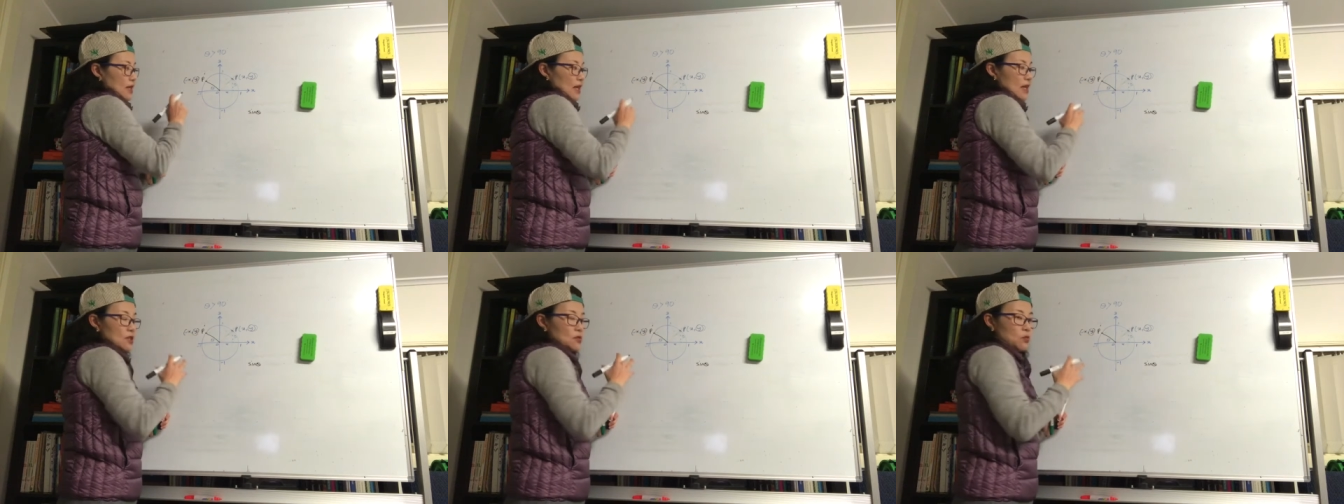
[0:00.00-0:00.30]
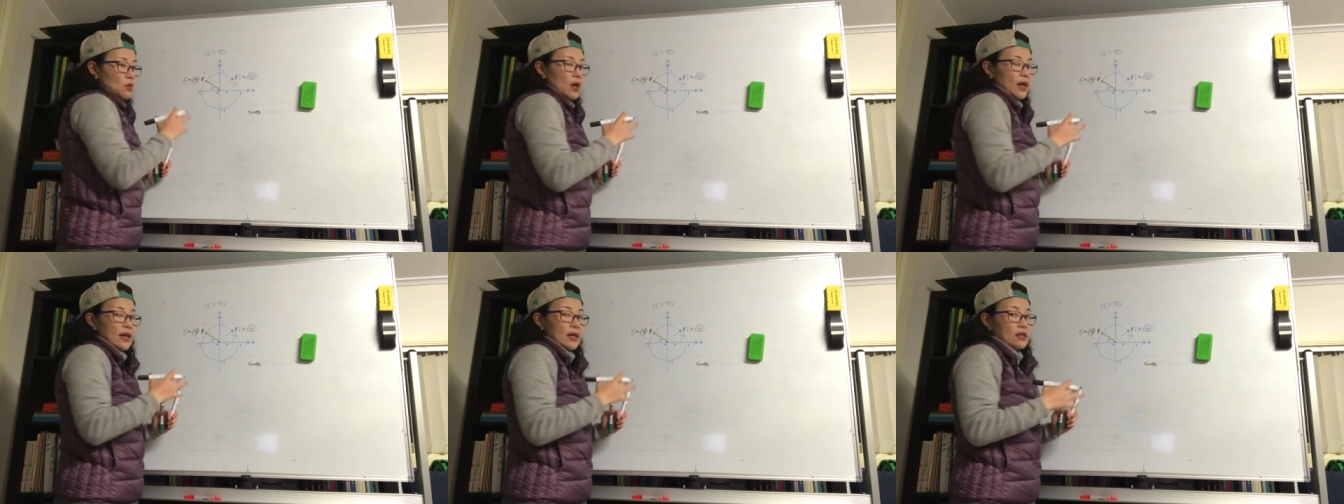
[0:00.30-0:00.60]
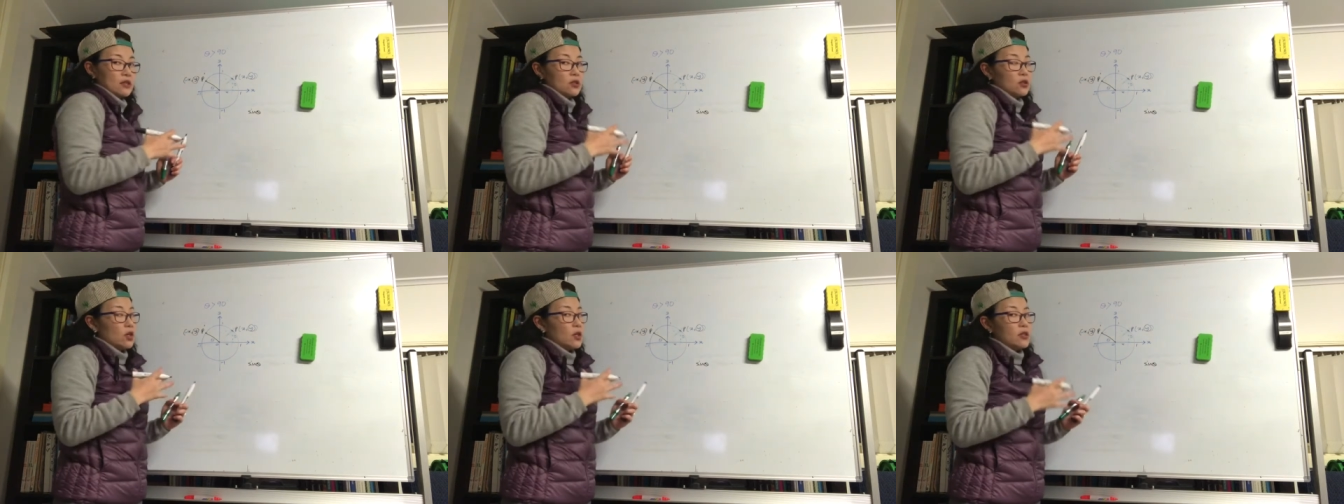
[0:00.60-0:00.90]
dash y is
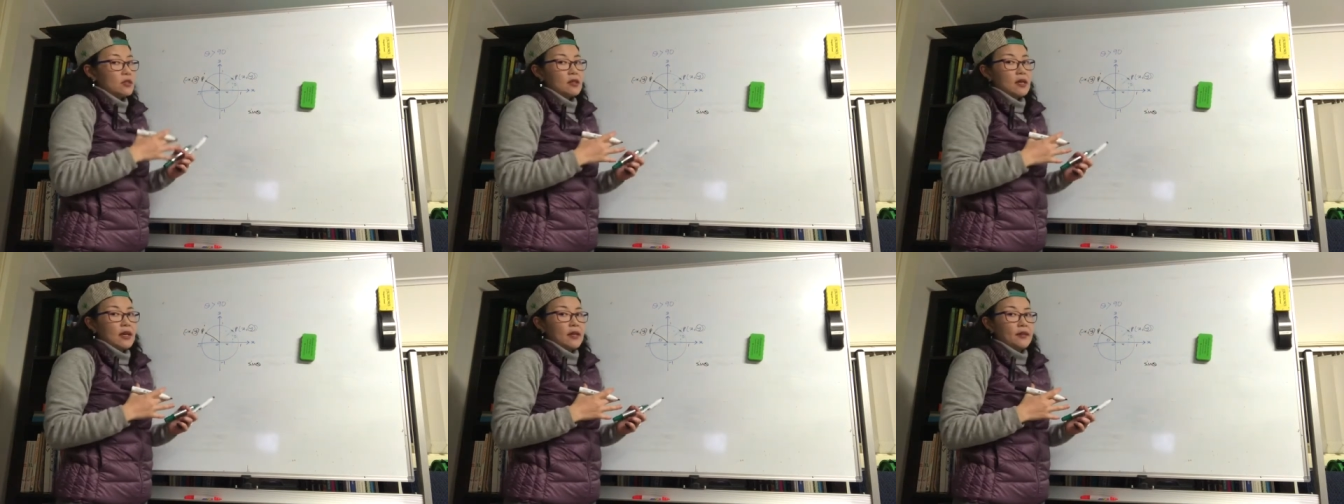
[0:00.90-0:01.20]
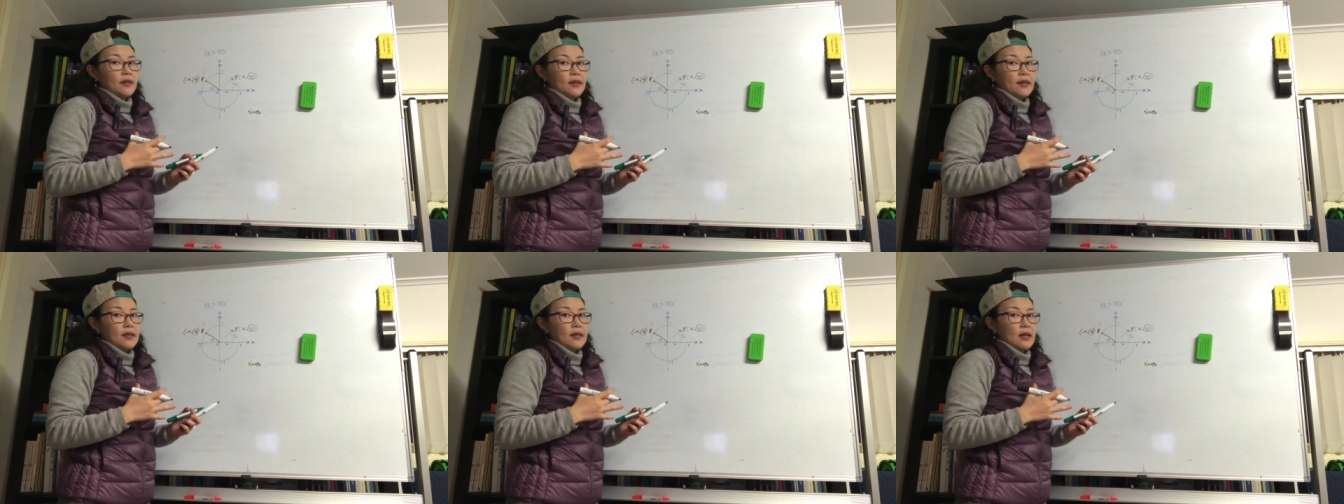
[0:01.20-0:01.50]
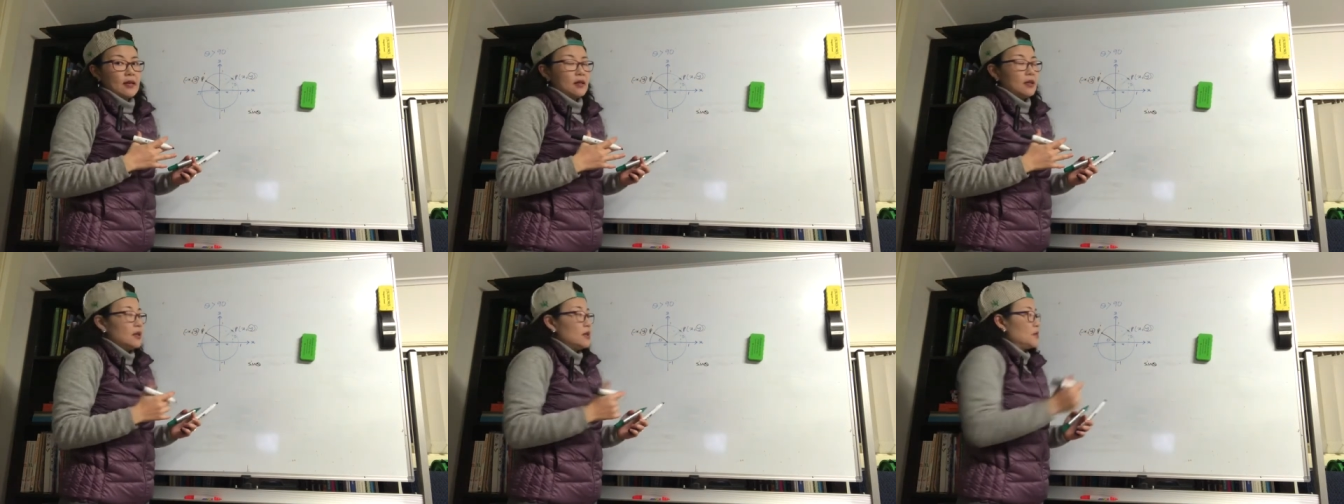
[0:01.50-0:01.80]
not sine theta
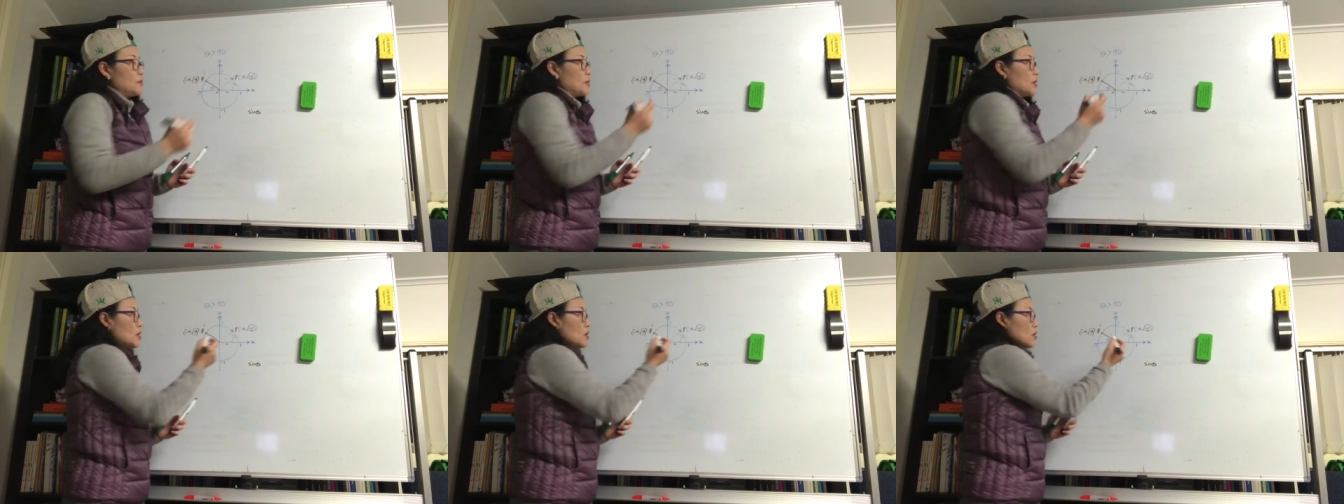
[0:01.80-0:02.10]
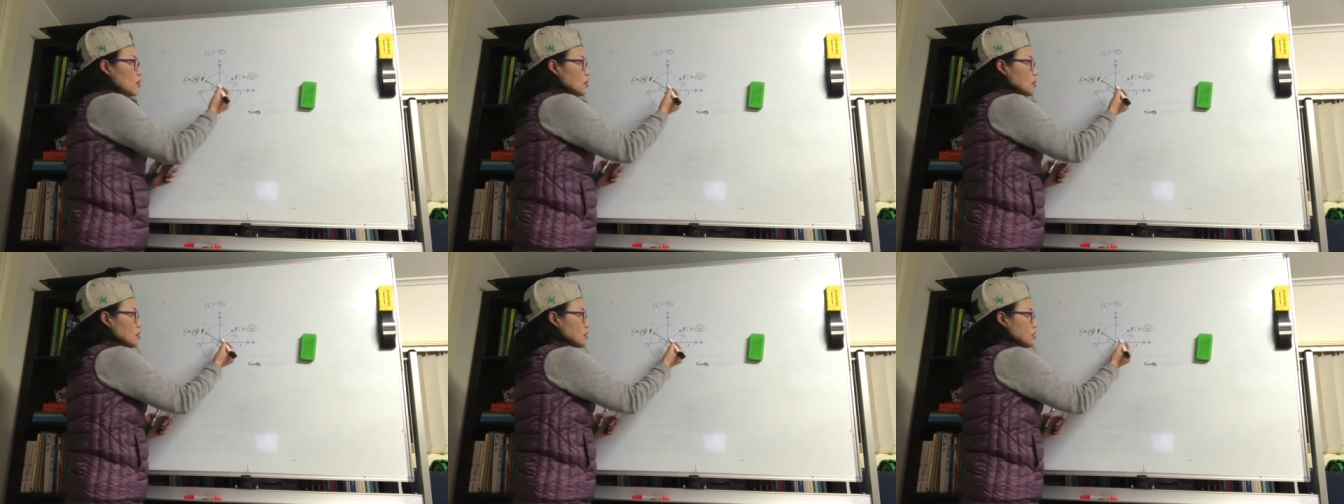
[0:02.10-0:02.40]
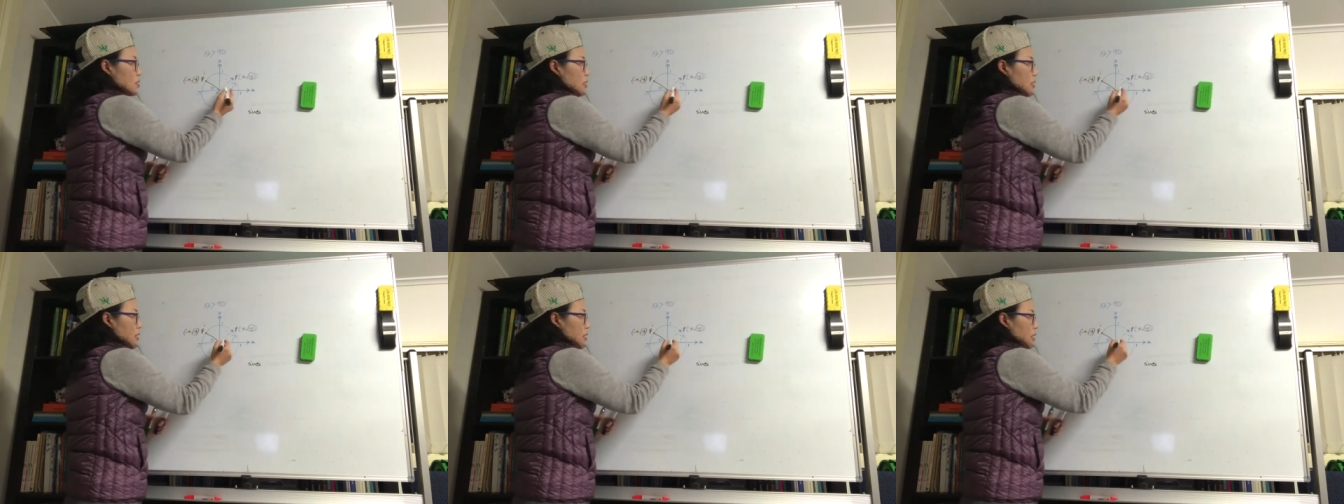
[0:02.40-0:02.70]
because
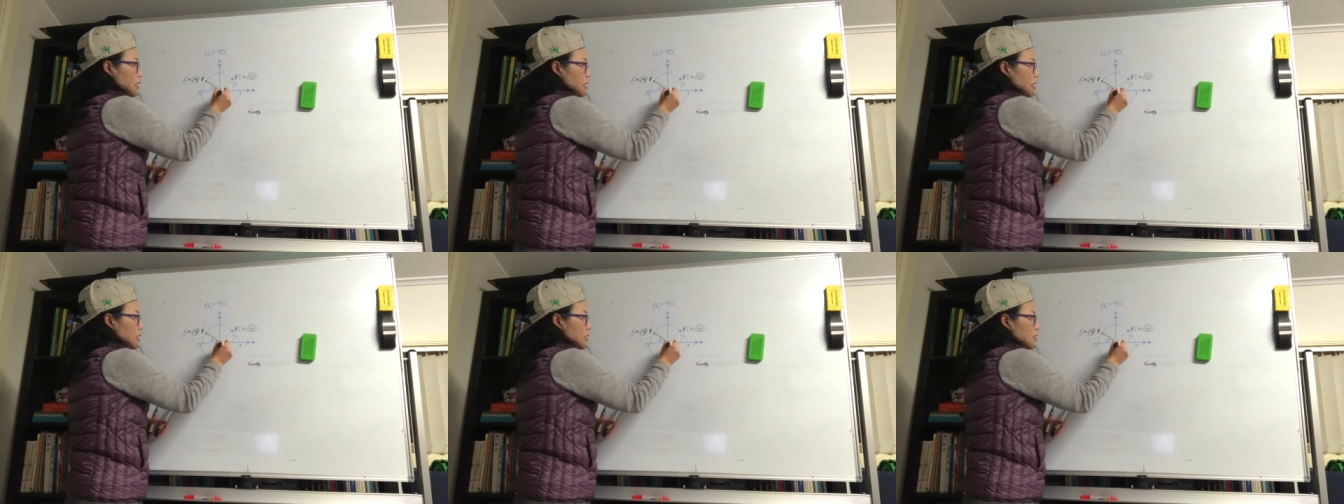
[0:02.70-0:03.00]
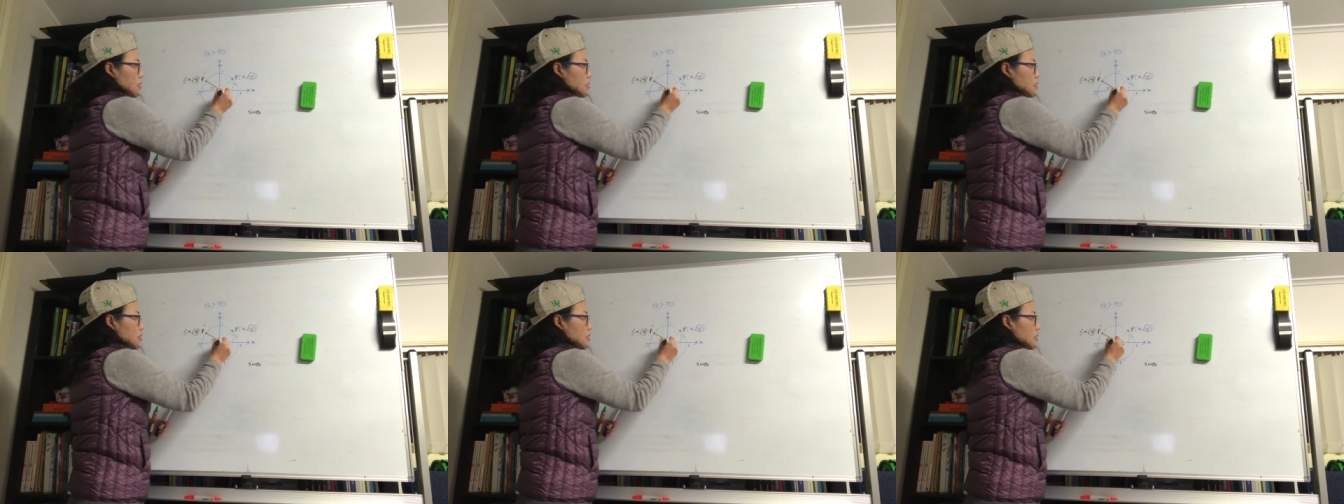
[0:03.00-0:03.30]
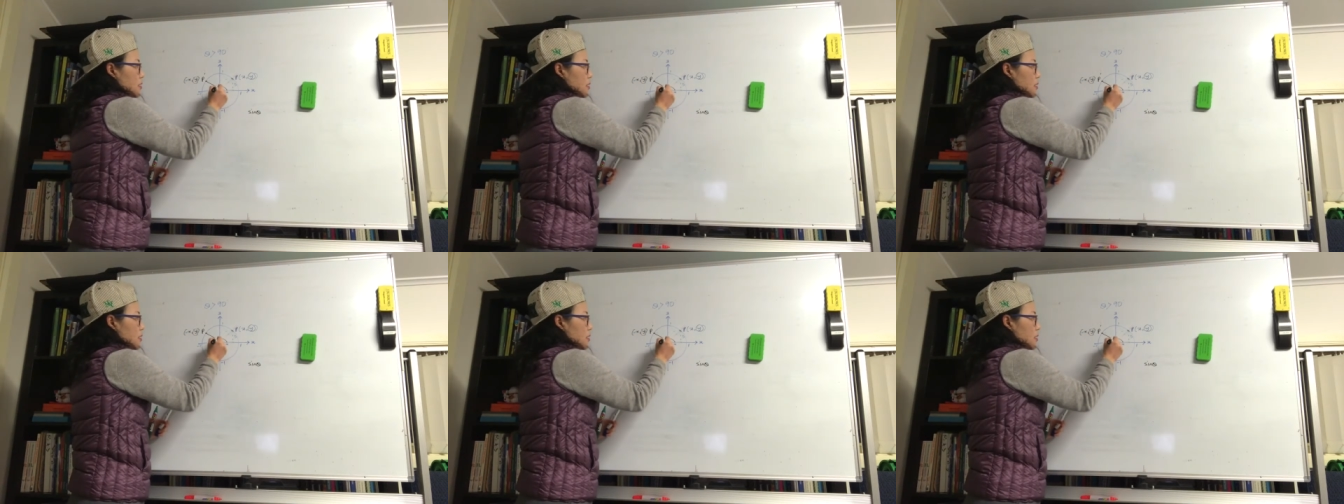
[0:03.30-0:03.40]
it's